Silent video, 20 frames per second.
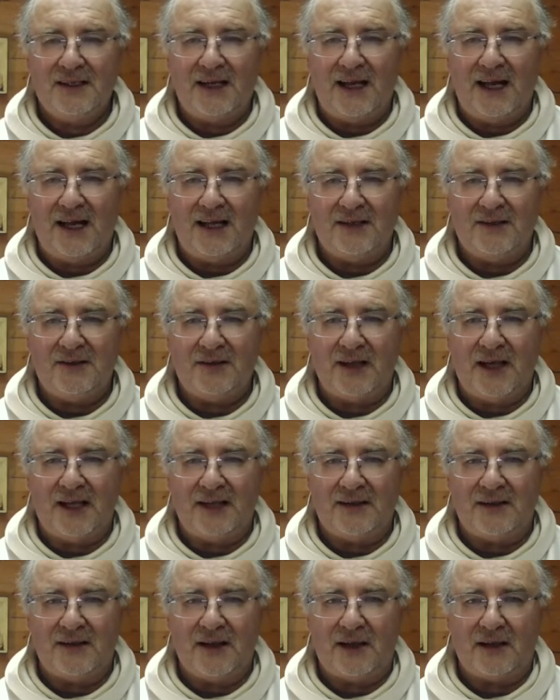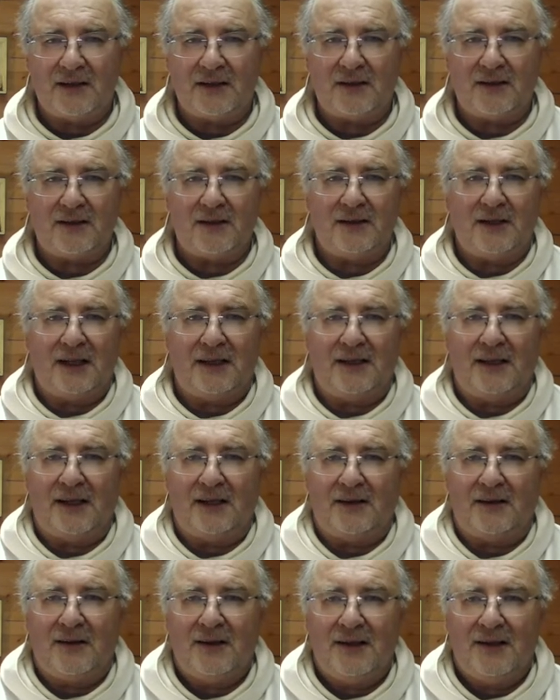And and like like
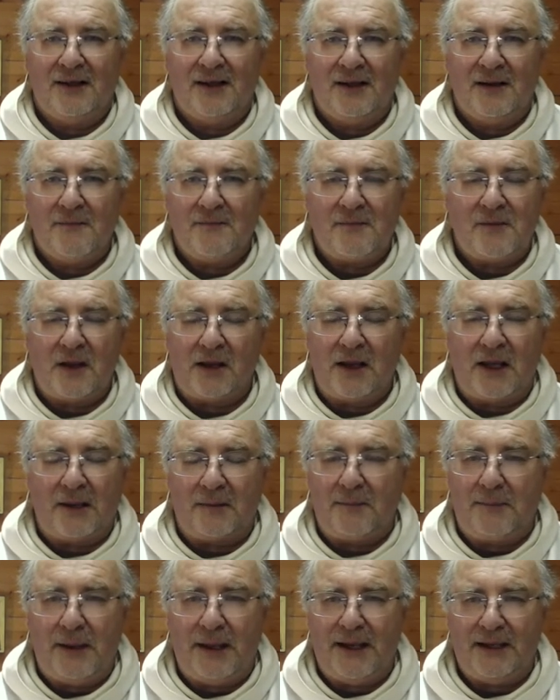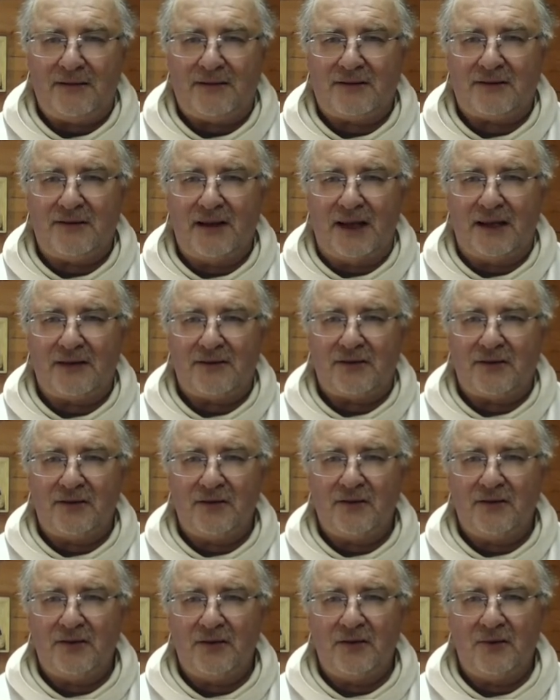like like pets, like
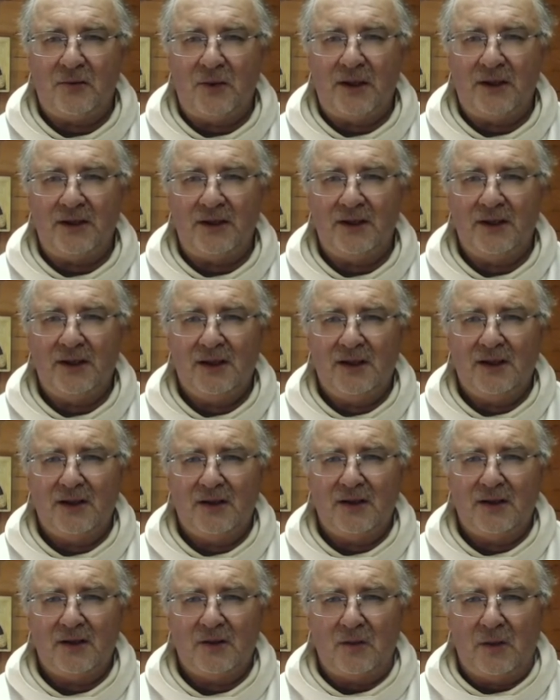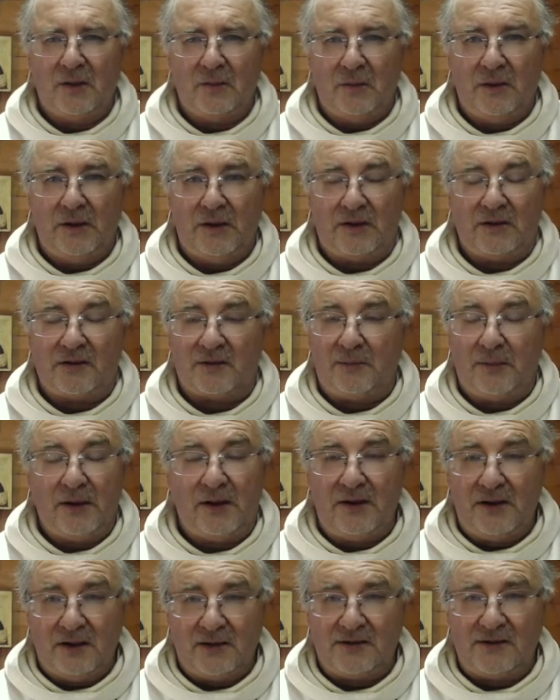children, when when we
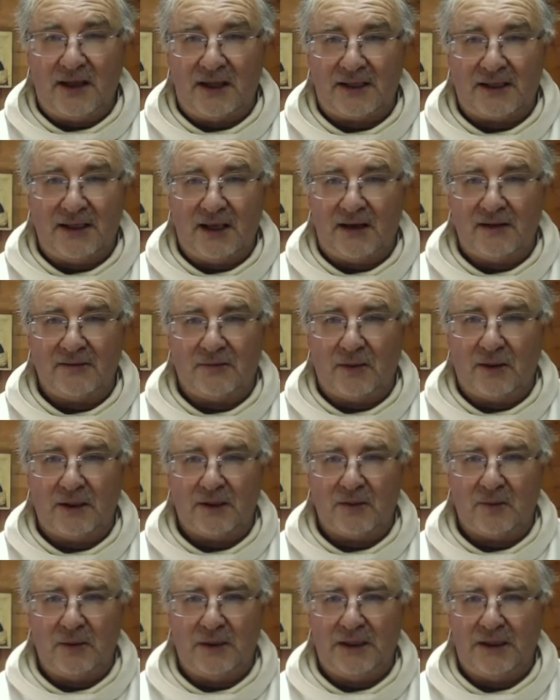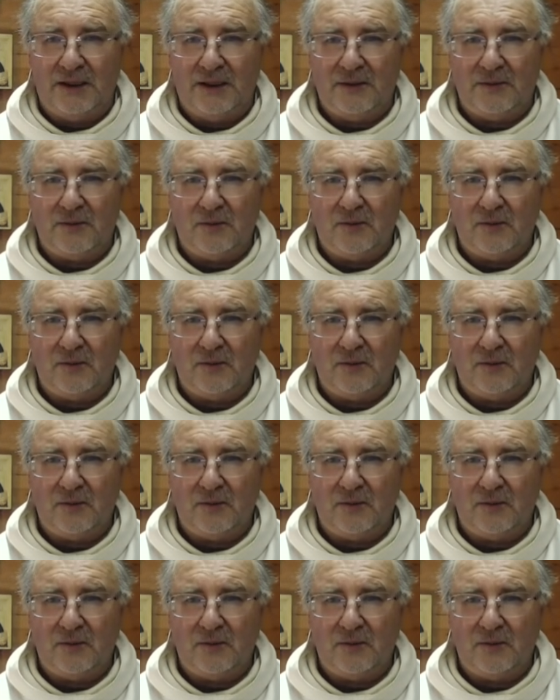experience that love, well, we